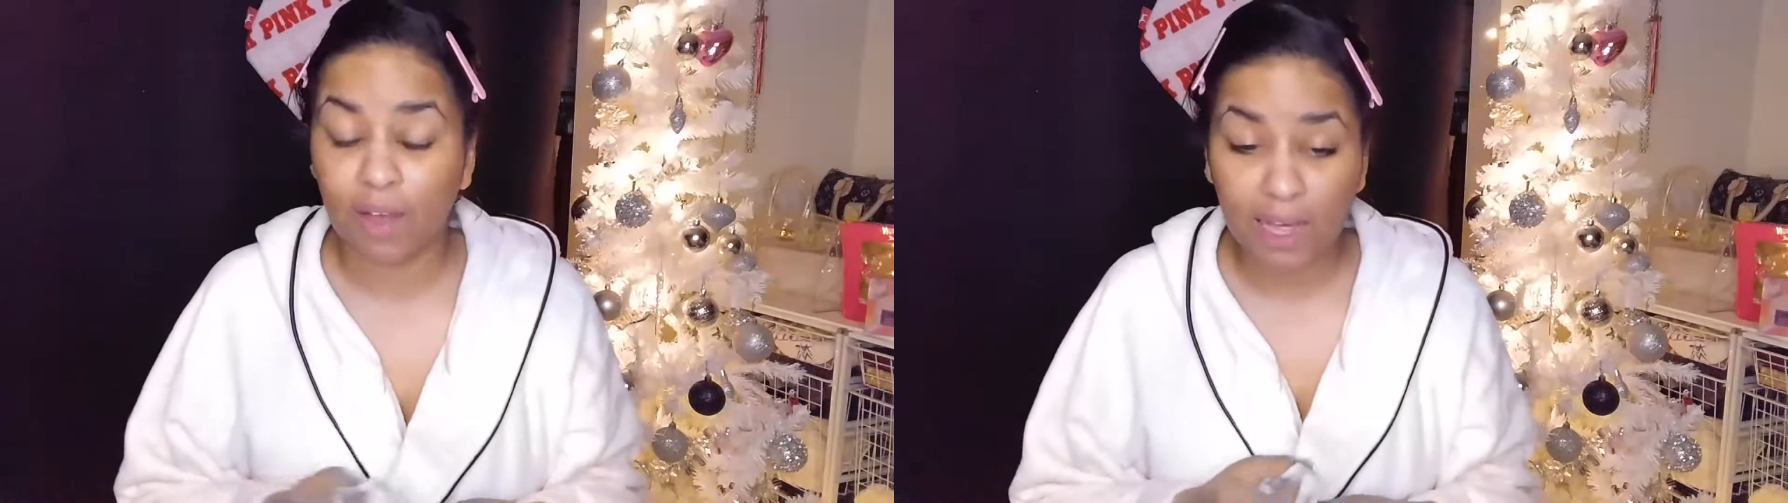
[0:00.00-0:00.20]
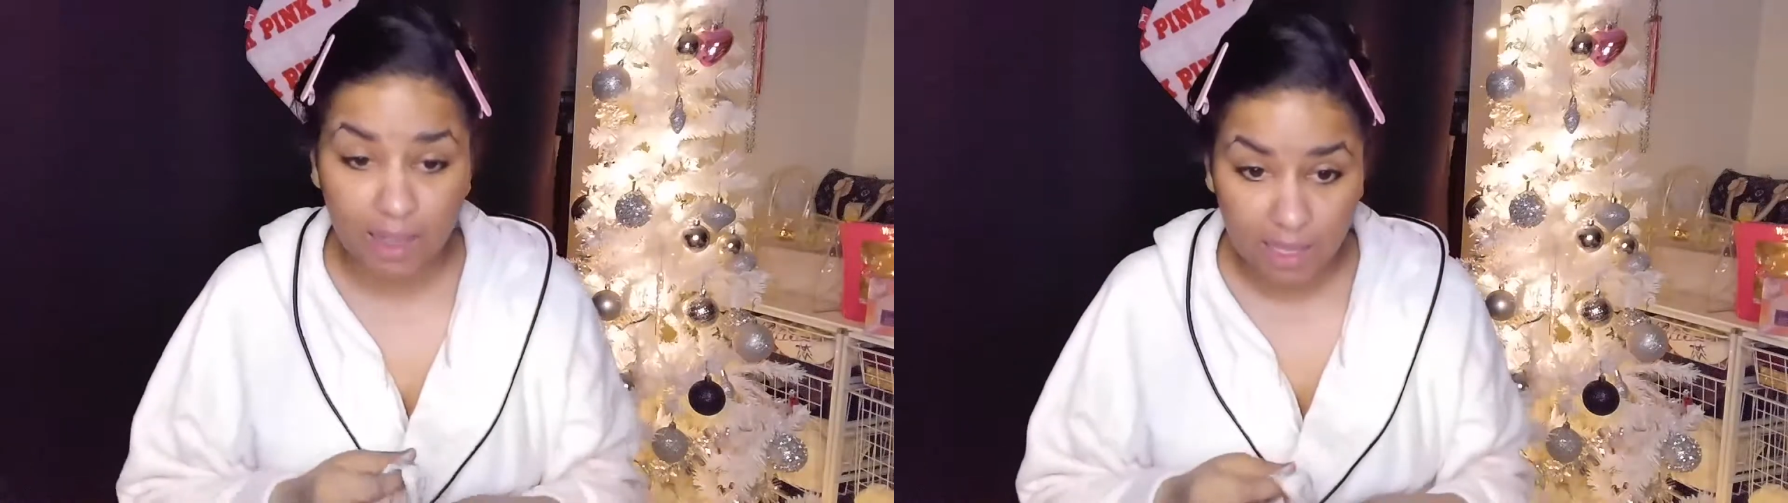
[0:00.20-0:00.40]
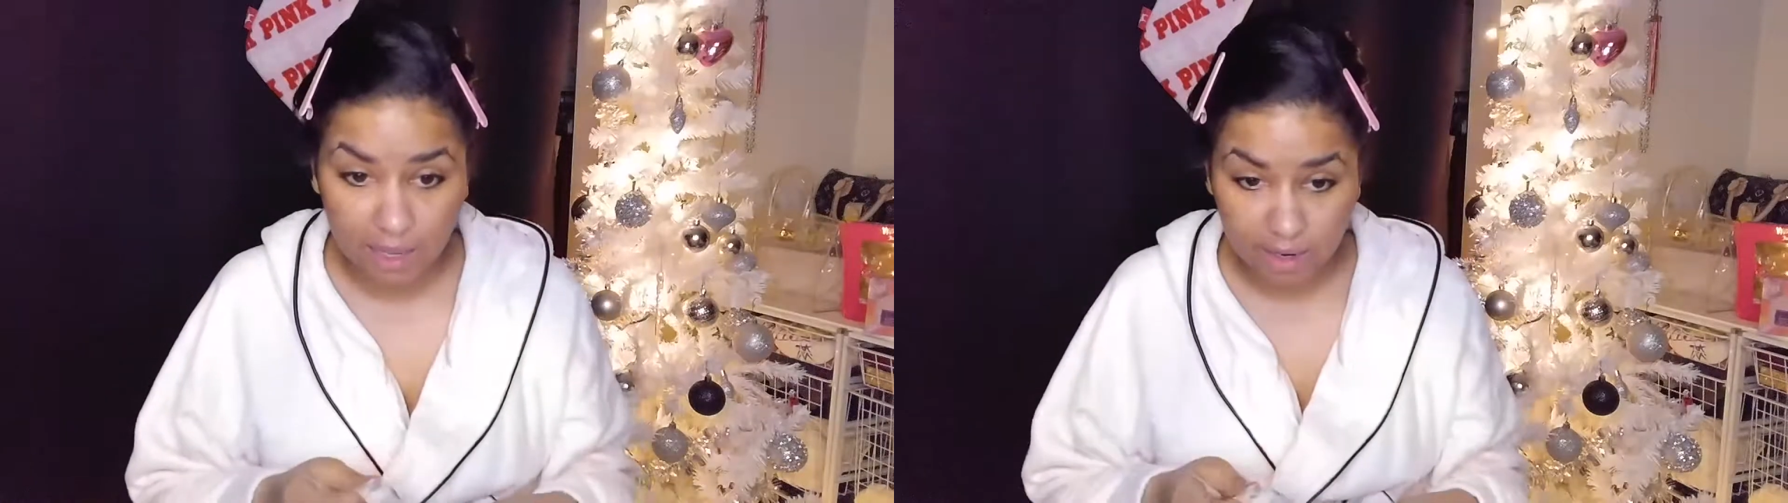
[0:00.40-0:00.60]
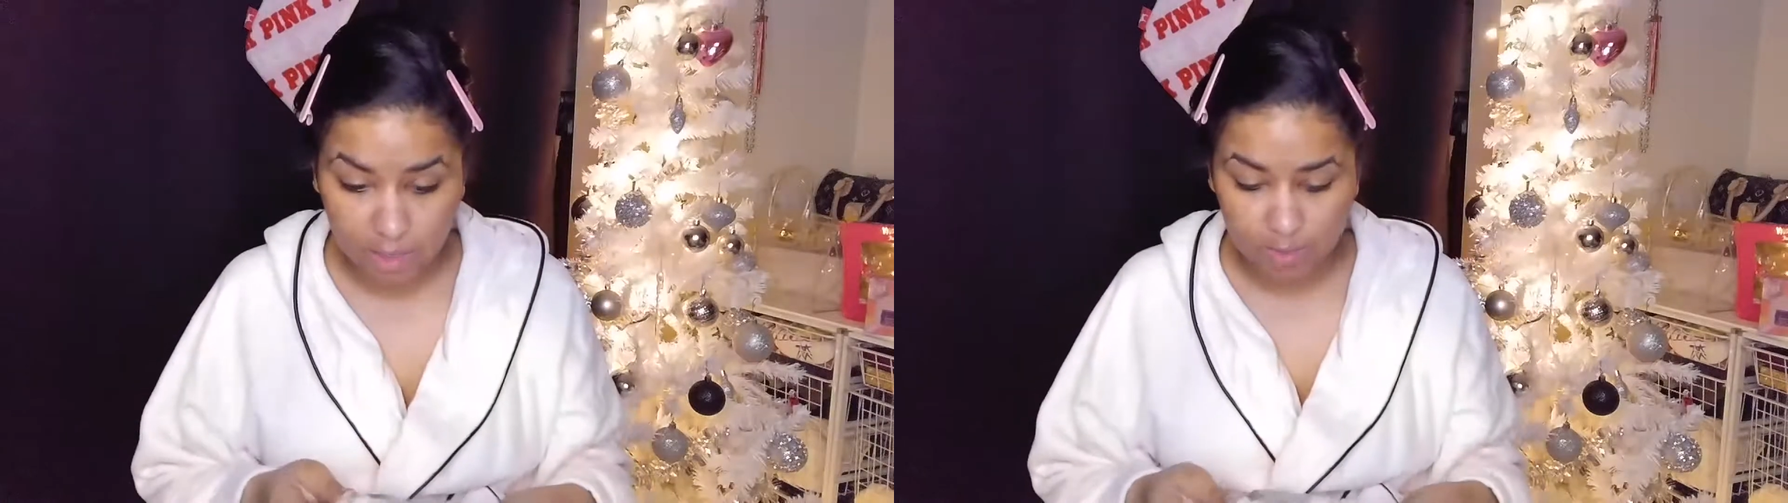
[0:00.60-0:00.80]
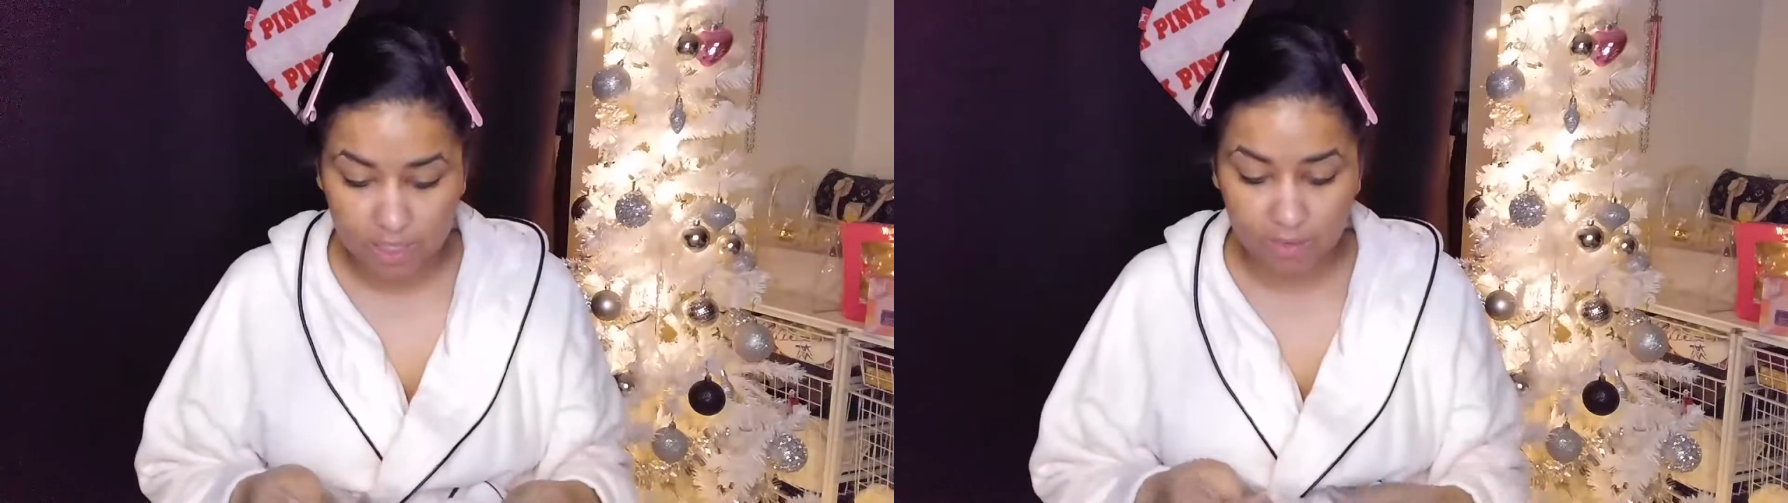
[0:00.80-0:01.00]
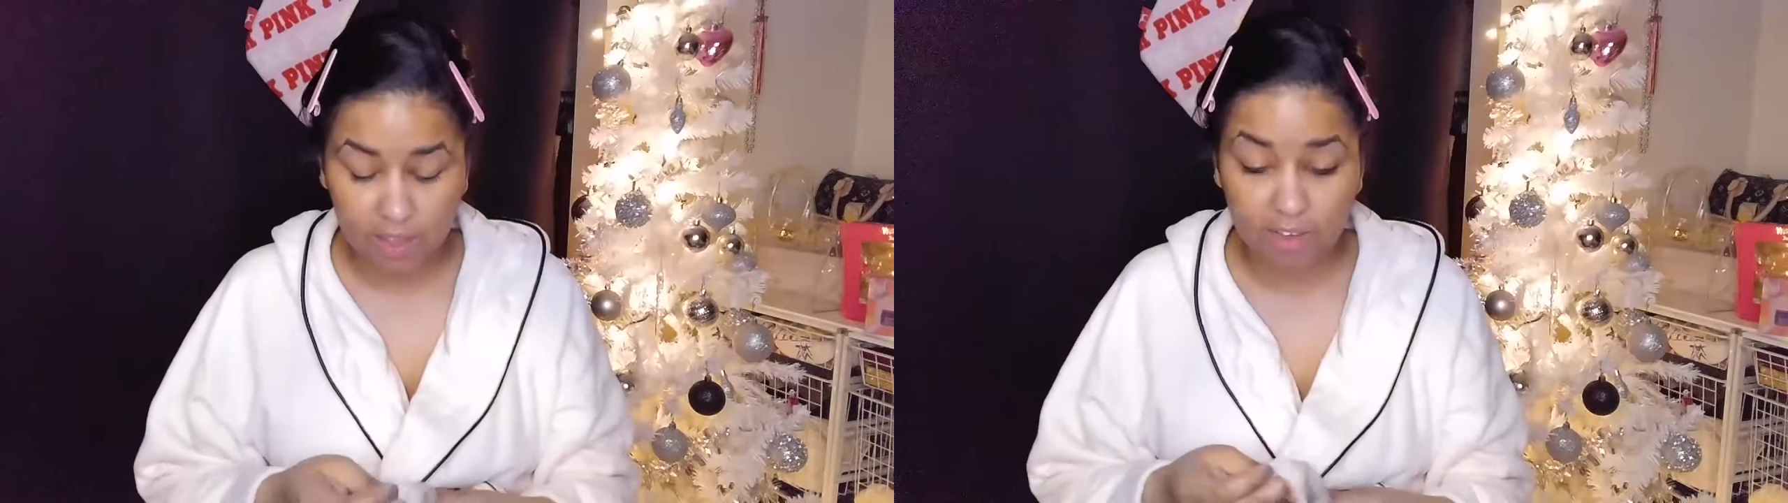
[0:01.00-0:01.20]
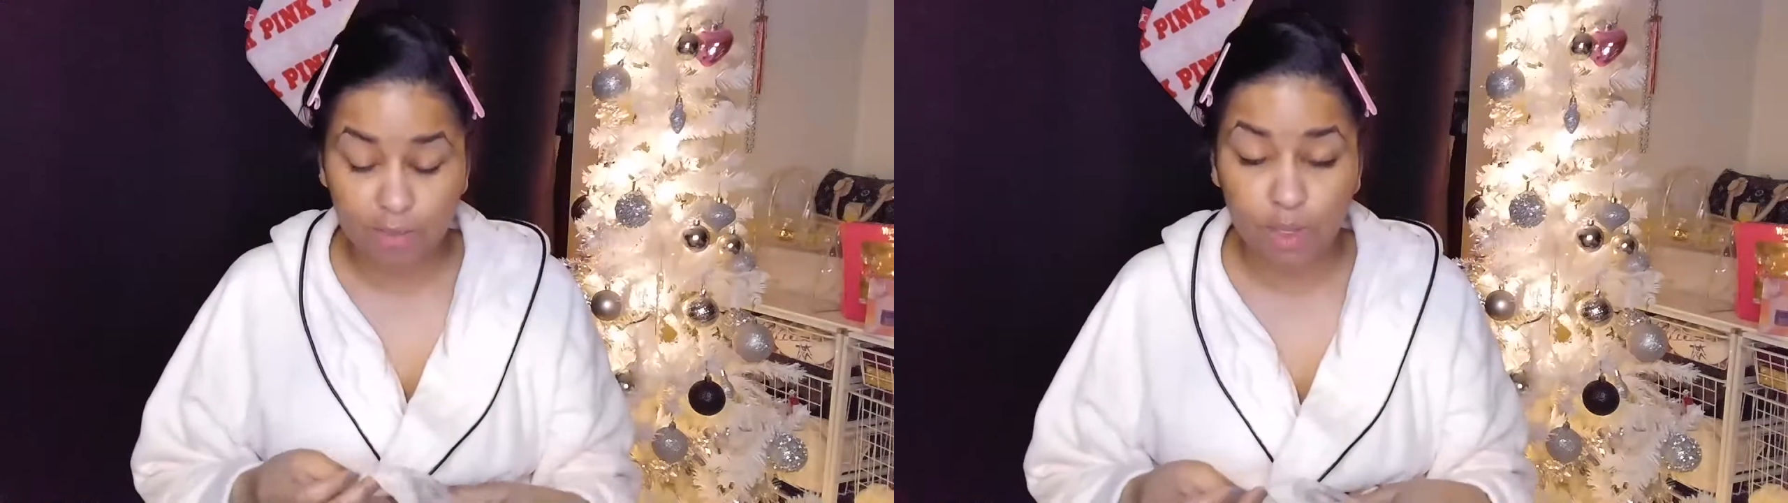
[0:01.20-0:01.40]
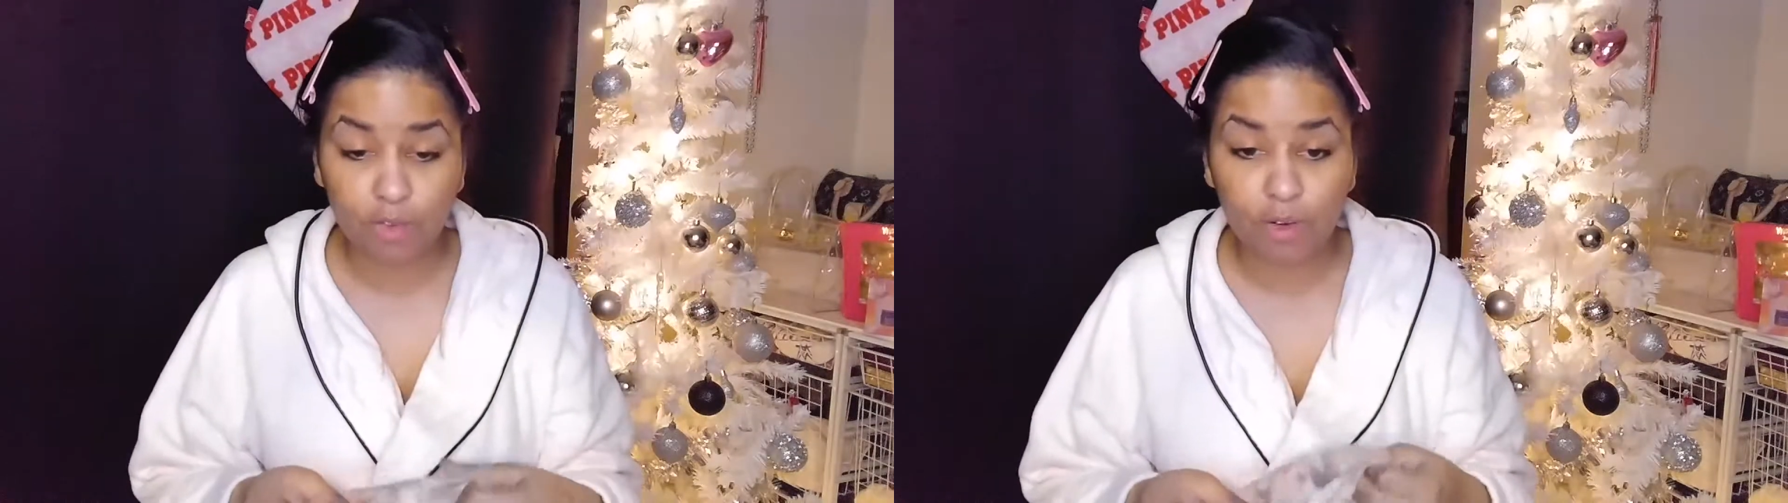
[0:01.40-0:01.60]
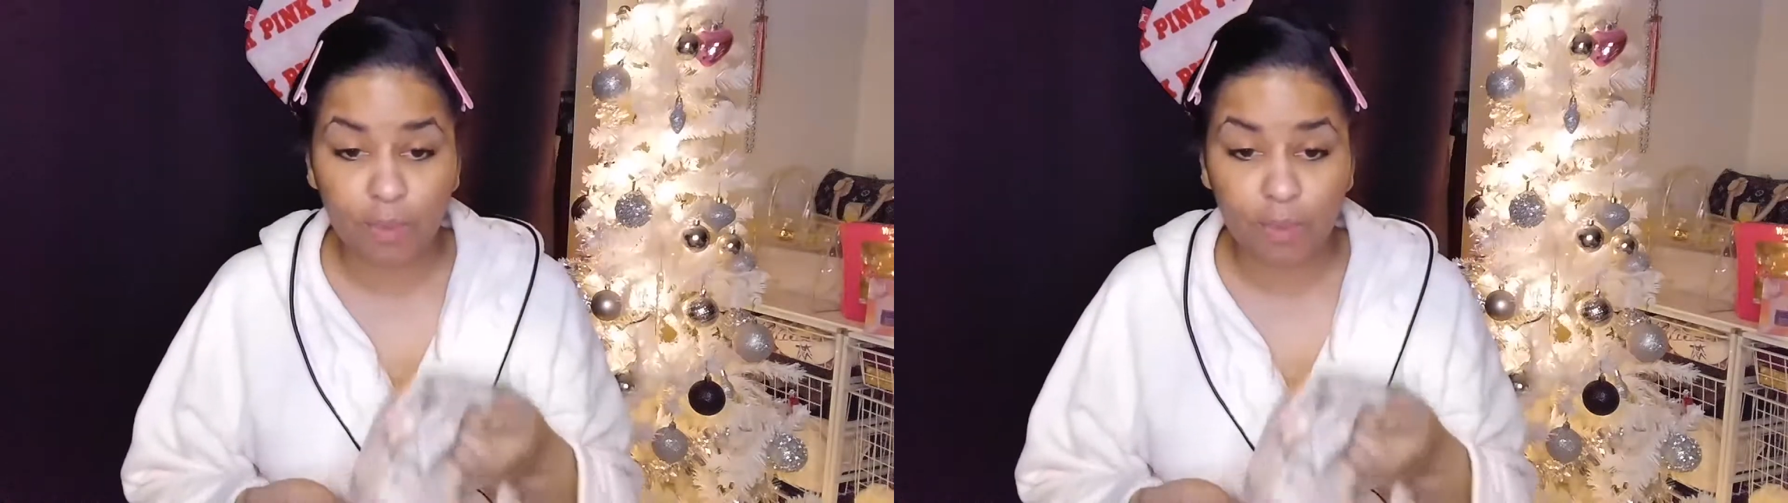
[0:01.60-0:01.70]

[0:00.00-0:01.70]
I think they're expensive. They have beautiful